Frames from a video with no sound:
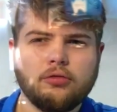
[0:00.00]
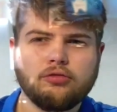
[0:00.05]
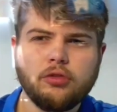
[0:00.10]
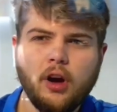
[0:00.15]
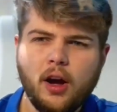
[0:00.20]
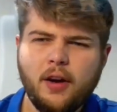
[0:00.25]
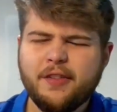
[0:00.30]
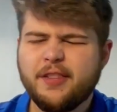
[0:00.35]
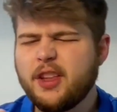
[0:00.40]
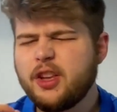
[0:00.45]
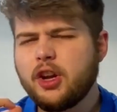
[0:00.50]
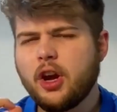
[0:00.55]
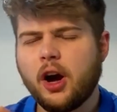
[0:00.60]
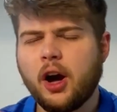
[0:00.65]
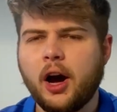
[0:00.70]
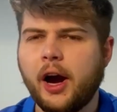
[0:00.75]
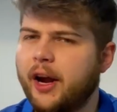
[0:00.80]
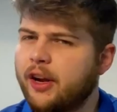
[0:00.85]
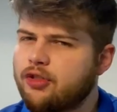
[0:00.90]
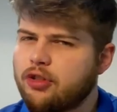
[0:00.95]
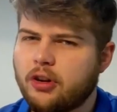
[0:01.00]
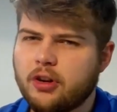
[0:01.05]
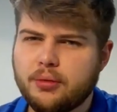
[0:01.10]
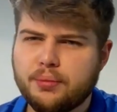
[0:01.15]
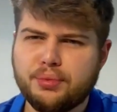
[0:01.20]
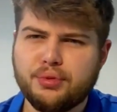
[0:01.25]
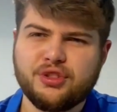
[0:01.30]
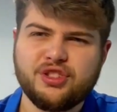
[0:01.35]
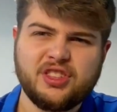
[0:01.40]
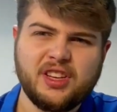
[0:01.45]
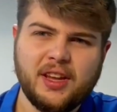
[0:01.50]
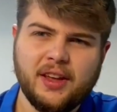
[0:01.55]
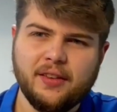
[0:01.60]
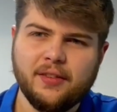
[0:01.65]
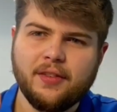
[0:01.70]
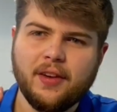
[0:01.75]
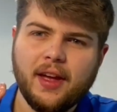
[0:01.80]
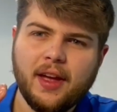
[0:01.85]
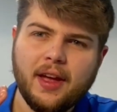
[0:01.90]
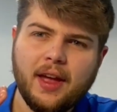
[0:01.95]
Rather than your eye trying to
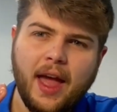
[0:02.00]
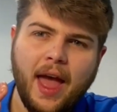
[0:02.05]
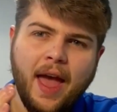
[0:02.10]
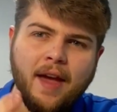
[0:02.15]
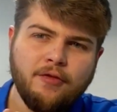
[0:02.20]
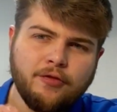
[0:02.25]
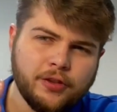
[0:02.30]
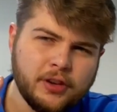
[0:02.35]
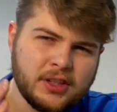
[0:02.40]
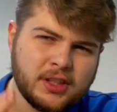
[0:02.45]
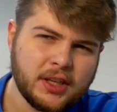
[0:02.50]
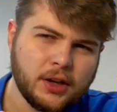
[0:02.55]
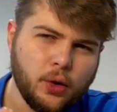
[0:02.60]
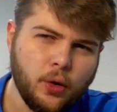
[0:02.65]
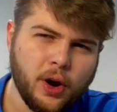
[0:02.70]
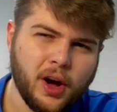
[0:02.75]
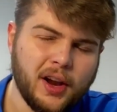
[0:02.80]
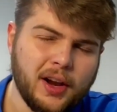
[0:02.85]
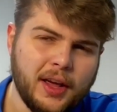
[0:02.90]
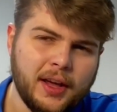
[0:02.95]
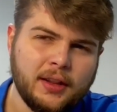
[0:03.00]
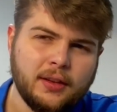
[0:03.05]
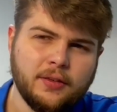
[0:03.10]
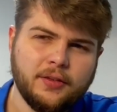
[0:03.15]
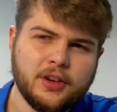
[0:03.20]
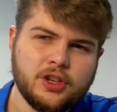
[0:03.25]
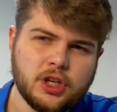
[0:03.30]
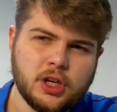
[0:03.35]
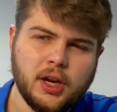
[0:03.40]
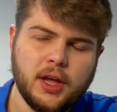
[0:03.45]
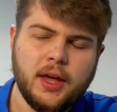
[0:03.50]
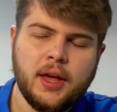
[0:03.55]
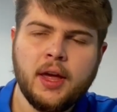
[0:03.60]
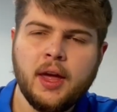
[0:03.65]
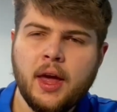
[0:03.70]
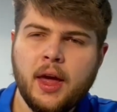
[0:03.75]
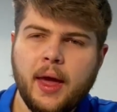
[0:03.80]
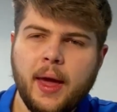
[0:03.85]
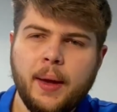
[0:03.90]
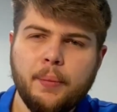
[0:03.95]
perceive every single colour individually,
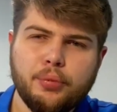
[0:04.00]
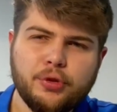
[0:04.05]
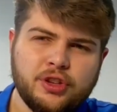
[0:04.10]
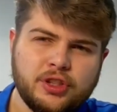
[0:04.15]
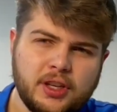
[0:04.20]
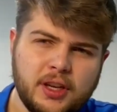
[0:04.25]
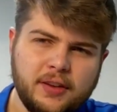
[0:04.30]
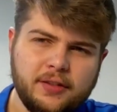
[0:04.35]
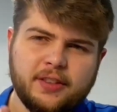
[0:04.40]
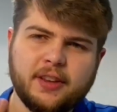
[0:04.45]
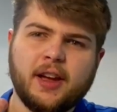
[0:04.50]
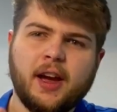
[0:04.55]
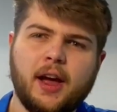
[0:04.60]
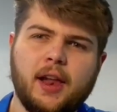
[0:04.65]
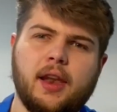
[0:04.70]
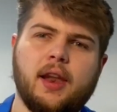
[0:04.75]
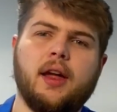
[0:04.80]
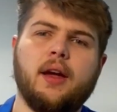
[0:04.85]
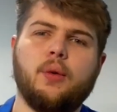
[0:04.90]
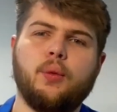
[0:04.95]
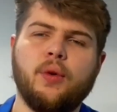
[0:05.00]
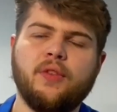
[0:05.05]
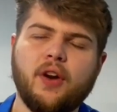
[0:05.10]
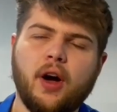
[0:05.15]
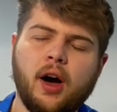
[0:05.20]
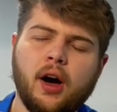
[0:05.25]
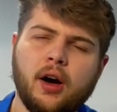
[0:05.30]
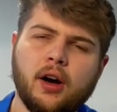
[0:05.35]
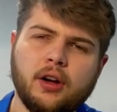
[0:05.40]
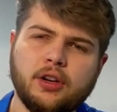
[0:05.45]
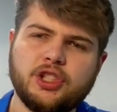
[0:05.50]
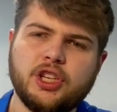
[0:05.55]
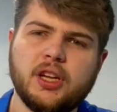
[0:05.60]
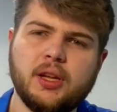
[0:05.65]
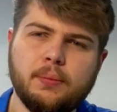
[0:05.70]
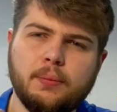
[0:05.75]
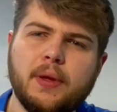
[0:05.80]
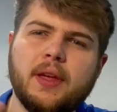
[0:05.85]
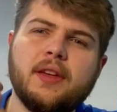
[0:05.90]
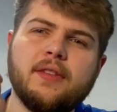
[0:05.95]
it perceives colour with
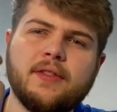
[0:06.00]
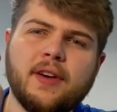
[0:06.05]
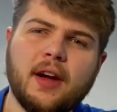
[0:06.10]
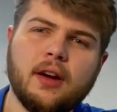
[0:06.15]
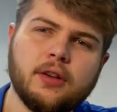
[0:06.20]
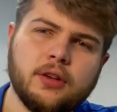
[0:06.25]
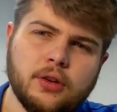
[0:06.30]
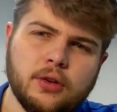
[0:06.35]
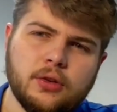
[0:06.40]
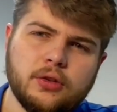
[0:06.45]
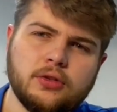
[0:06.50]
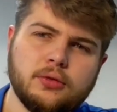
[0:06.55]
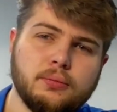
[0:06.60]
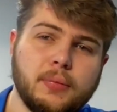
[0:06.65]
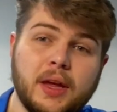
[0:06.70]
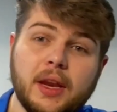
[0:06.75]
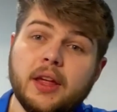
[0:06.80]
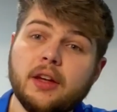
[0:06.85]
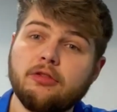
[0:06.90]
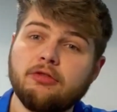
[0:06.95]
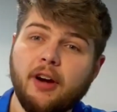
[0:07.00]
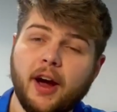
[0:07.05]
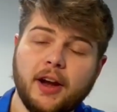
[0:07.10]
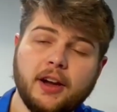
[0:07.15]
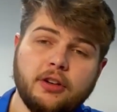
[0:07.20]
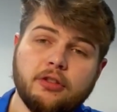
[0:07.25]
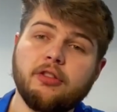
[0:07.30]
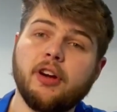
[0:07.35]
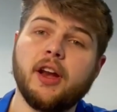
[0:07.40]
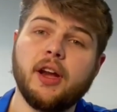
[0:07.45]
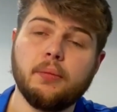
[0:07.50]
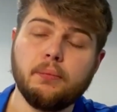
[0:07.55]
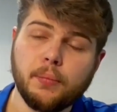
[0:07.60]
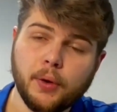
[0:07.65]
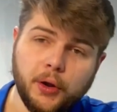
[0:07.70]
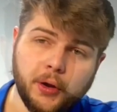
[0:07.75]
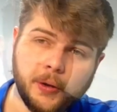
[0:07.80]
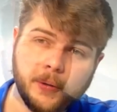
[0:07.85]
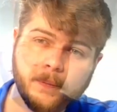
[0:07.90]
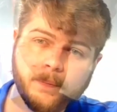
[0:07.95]
RGB values, meaning red, green and
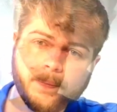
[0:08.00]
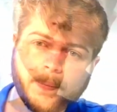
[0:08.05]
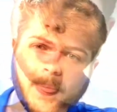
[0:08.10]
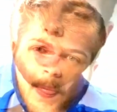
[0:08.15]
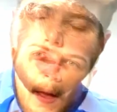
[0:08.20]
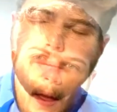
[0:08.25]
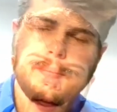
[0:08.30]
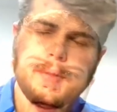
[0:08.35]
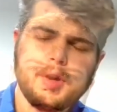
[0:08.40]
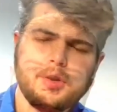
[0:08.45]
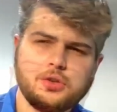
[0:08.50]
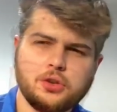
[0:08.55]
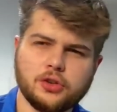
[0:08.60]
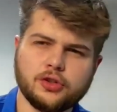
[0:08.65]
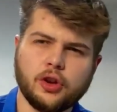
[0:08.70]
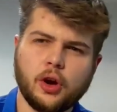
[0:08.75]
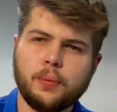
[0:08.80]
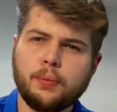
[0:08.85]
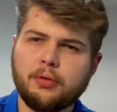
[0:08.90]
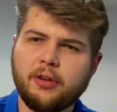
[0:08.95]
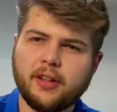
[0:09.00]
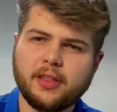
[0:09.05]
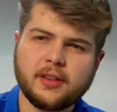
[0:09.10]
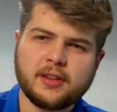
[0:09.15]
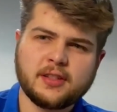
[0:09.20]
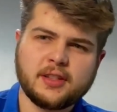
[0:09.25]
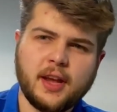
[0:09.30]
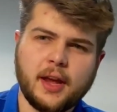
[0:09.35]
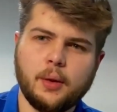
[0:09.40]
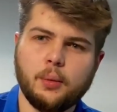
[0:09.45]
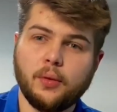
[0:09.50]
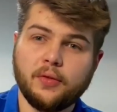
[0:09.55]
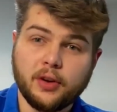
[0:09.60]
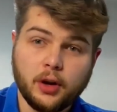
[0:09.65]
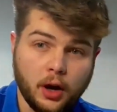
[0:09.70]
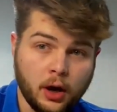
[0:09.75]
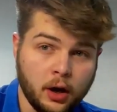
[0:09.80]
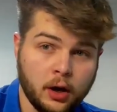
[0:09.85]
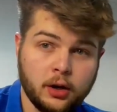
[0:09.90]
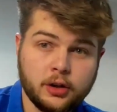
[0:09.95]
blue. Computers operate the same with
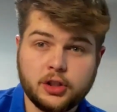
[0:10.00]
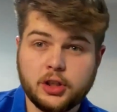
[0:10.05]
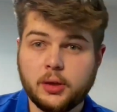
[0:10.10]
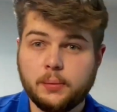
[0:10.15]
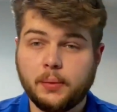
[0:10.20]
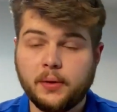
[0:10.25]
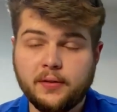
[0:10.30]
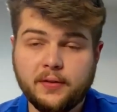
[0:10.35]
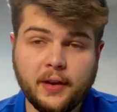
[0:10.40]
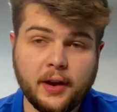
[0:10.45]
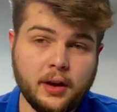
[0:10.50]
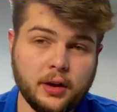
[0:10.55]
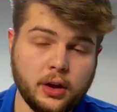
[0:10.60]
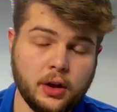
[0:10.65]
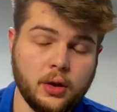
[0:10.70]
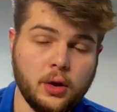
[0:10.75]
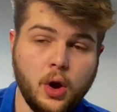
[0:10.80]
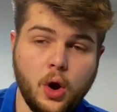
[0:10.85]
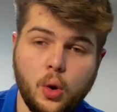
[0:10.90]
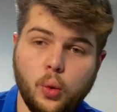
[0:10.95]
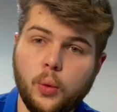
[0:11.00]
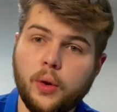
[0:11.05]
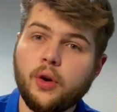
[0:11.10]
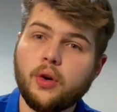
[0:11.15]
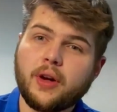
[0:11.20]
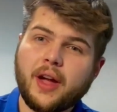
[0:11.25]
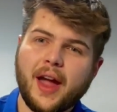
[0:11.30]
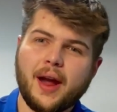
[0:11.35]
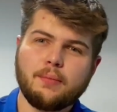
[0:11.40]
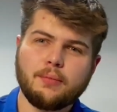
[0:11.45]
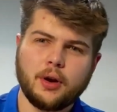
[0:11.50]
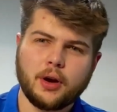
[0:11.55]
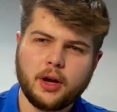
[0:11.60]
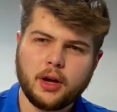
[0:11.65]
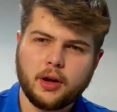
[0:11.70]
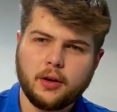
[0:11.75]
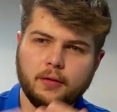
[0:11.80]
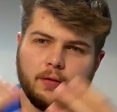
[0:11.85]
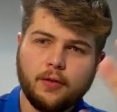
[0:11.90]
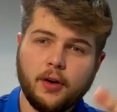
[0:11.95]
an RGB value, where your camera
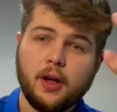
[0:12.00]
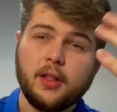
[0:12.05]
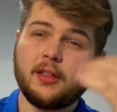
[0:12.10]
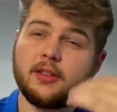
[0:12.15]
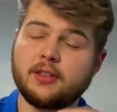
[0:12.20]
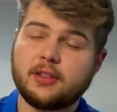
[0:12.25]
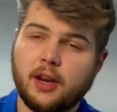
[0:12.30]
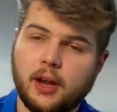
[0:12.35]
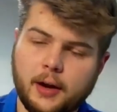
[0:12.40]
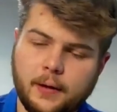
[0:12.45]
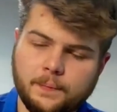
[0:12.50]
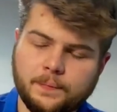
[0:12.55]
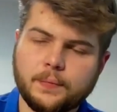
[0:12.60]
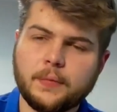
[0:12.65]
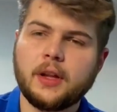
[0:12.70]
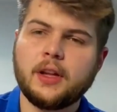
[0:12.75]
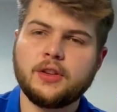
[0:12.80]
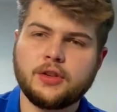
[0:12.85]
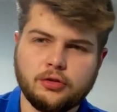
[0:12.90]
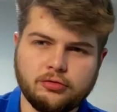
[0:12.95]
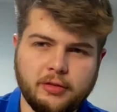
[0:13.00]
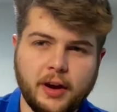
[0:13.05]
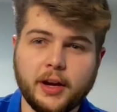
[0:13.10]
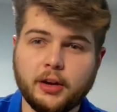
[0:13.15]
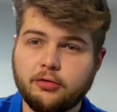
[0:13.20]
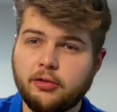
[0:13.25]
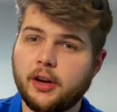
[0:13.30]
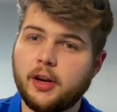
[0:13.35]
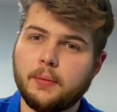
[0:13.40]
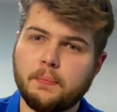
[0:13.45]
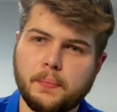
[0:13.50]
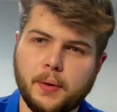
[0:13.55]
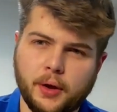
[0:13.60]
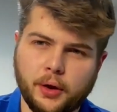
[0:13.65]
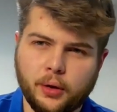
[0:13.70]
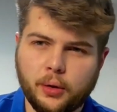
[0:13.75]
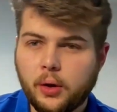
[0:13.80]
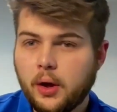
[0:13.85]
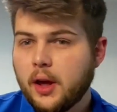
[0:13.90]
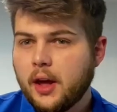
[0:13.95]
can convert this light into red, green and
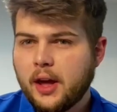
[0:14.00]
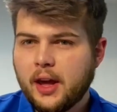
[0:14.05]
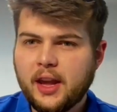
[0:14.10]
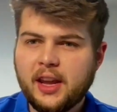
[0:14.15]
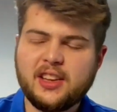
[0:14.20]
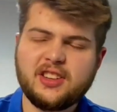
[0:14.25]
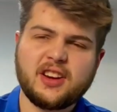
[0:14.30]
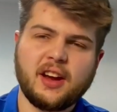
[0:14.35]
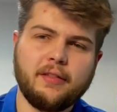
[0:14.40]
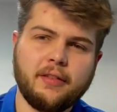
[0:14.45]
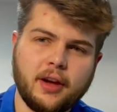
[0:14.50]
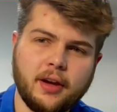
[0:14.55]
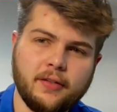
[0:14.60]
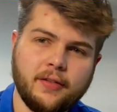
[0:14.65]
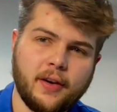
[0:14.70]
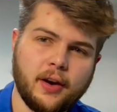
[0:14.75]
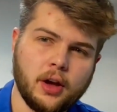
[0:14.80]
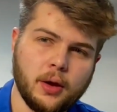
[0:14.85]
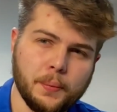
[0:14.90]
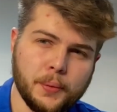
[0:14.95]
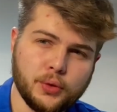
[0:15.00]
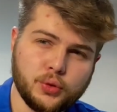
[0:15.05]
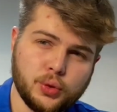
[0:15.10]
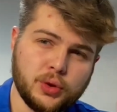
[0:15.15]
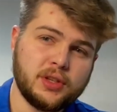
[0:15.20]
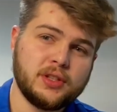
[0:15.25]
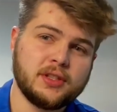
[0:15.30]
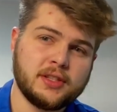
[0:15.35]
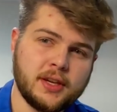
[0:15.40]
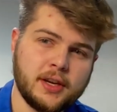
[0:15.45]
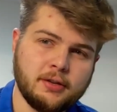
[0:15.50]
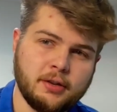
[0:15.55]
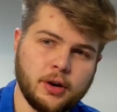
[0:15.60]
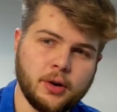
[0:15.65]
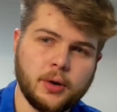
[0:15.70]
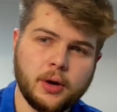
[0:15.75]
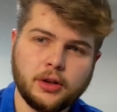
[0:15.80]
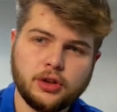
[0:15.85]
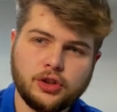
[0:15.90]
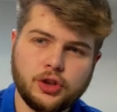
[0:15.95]
blue, each having a value between
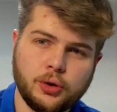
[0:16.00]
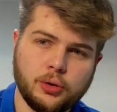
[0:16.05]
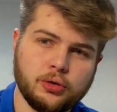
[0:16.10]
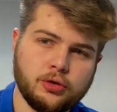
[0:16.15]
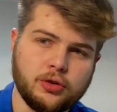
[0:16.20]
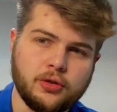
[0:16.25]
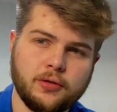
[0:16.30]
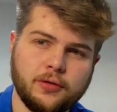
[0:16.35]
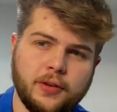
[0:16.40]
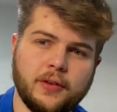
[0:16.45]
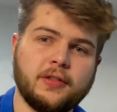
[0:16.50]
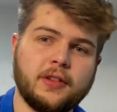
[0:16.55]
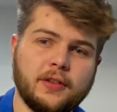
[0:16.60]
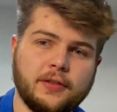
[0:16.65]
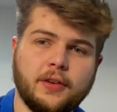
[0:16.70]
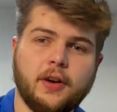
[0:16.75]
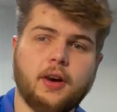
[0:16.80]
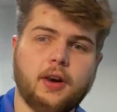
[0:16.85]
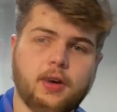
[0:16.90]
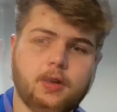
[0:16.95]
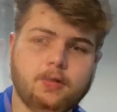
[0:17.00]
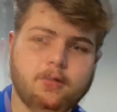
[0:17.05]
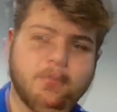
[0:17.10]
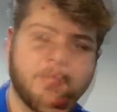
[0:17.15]
0 and 255.